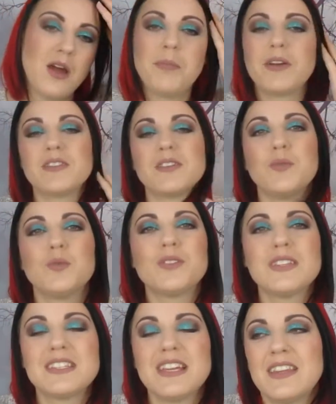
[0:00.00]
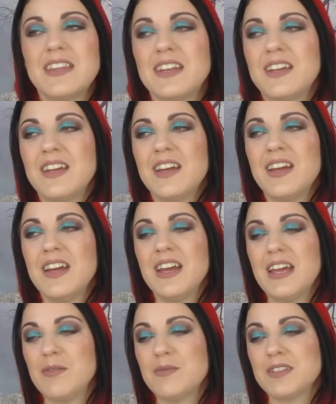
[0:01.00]
because I wouldn't say that it
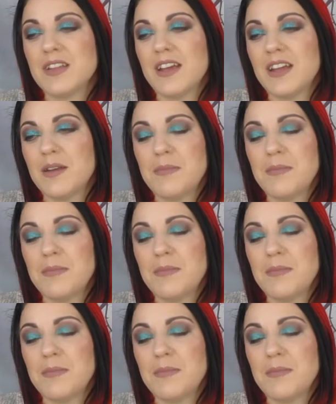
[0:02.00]
it was like an